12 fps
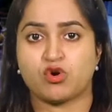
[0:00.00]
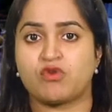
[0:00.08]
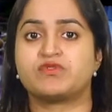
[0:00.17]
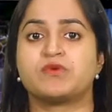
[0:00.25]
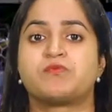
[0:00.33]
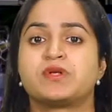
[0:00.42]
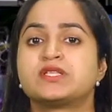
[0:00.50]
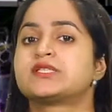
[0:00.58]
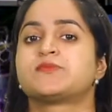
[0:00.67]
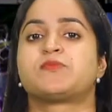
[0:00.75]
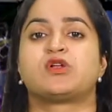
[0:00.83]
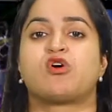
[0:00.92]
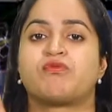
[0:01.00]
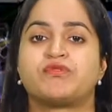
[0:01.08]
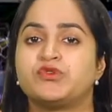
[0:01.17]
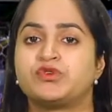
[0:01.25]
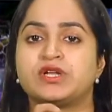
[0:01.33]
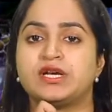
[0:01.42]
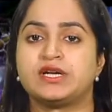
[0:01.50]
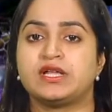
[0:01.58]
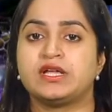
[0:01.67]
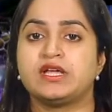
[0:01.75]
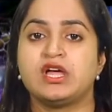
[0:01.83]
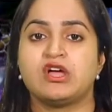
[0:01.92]
of the principle of
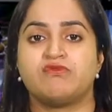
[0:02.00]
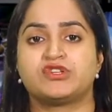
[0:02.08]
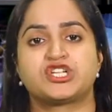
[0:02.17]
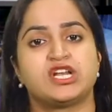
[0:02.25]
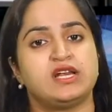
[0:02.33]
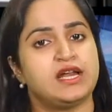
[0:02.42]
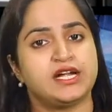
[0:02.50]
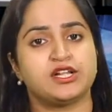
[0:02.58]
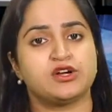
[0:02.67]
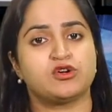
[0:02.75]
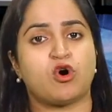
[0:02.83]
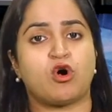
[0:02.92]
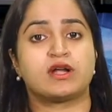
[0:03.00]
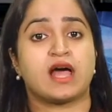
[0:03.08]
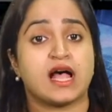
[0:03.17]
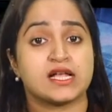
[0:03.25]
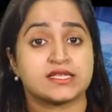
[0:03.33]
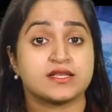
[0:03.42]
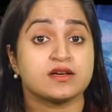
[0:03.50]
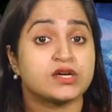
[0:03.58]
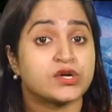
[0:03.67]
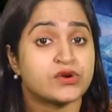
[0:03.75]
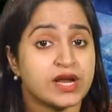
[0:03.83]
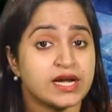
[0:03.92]
utility, which he later called as the
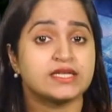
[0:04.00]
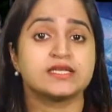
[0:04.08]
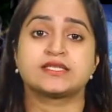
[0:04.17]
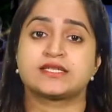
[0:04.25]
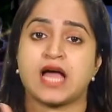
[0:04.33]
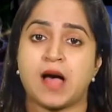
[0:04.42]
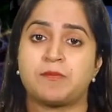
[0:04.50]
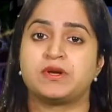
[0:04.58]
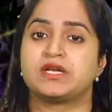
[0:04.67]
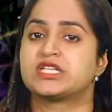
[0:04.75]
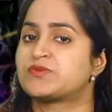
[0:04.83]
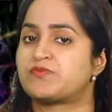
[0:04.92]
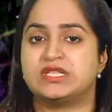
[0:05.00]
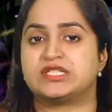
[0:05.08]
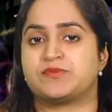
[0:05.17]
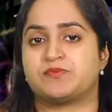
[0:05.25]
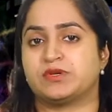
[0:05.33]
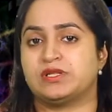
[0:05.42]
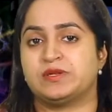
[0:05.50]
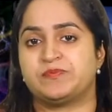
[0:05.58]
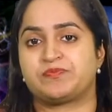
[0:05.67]
greatest happiness principle.